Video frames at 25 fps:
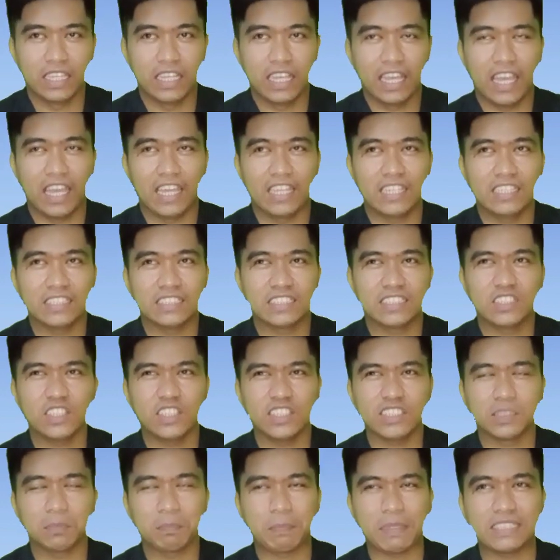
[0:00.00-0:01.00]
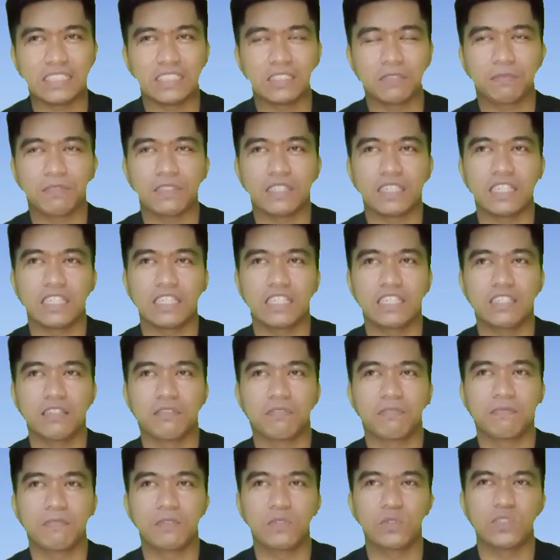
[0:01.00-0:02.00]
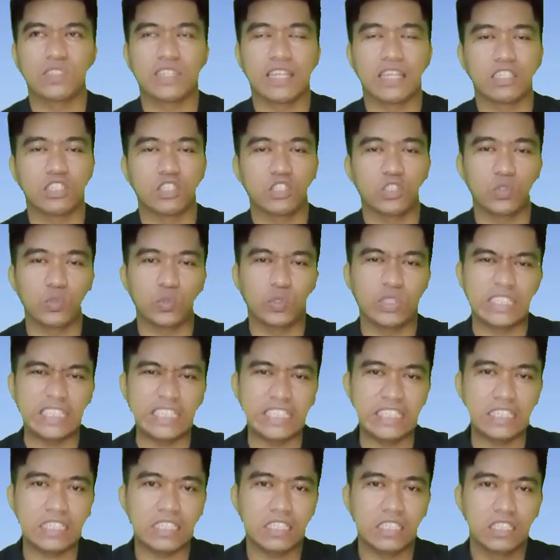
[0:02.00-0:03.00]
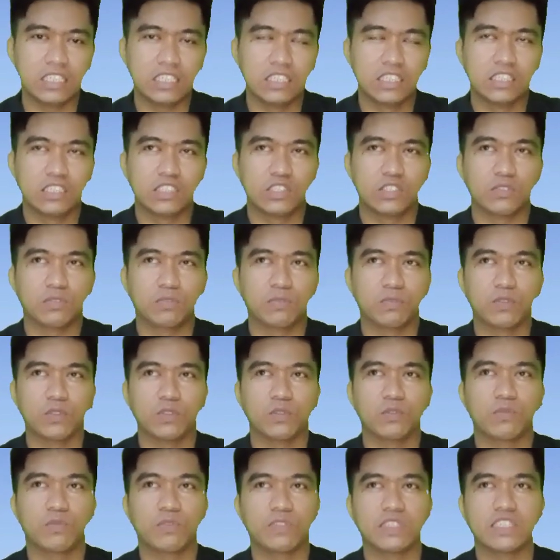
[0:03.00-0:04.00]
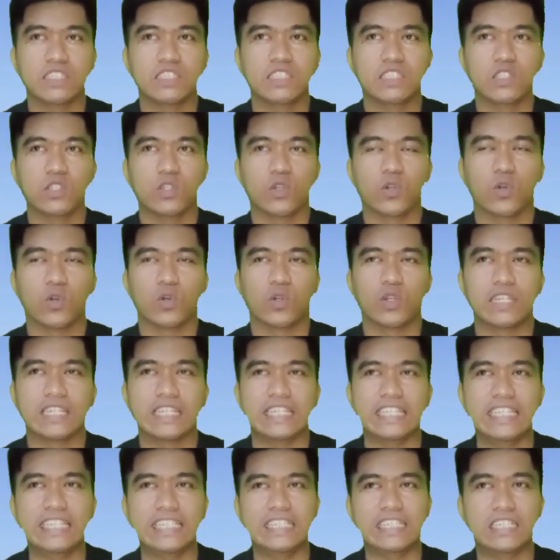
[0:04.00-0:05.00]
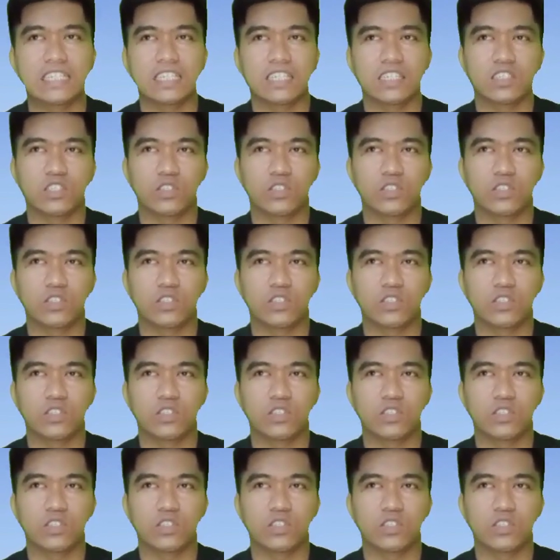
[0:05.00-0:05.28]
and it's not specifically the food that you need to fulfill your need,